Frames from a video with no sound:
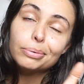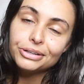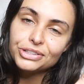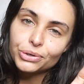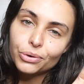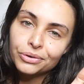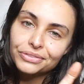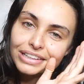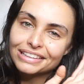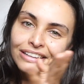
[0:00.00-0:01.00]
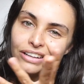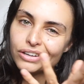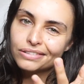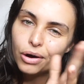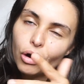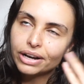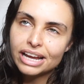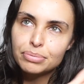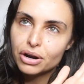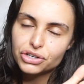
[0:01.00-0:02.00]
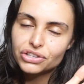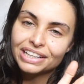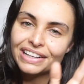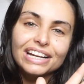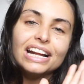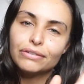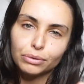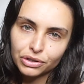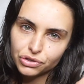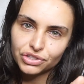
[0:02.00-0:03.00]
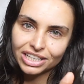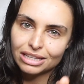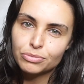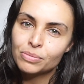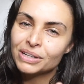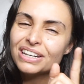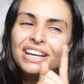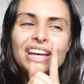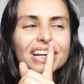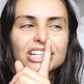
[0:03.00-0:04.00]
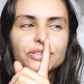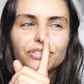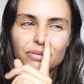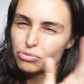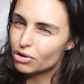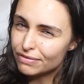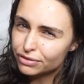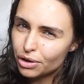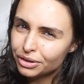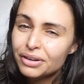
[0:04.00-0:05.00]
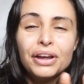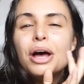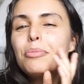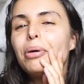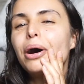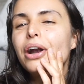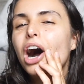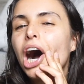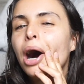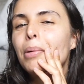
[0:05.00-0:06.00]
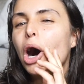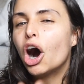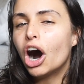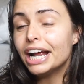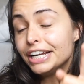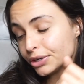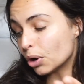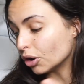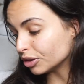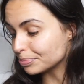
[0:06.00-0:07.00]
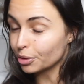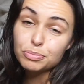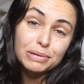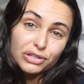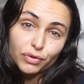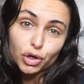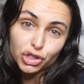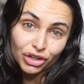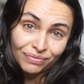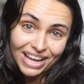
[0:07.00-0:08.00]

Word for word: pretty sure that the hot airbrush thing that everyone's using at the moment is from Revlon, but um, I got the broke bitch version and